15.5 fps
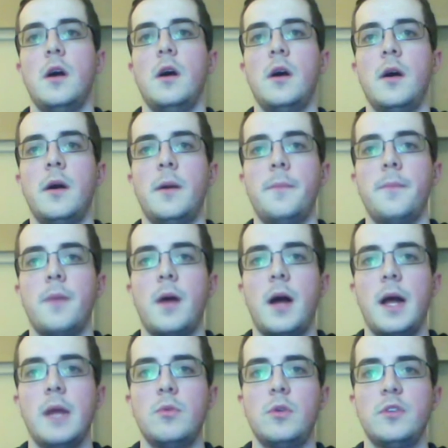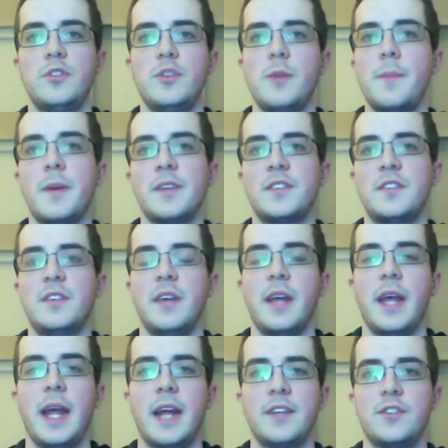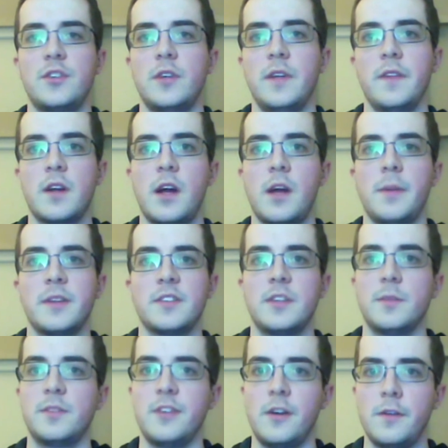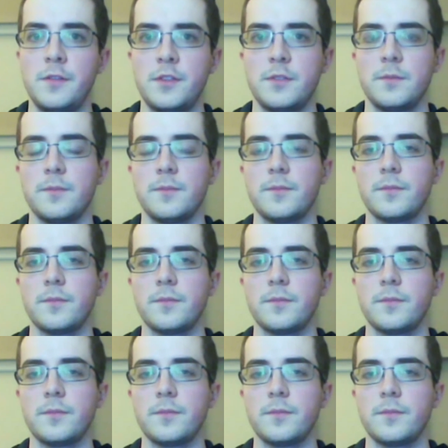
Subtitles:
I will do my best to answer in the comments themselves.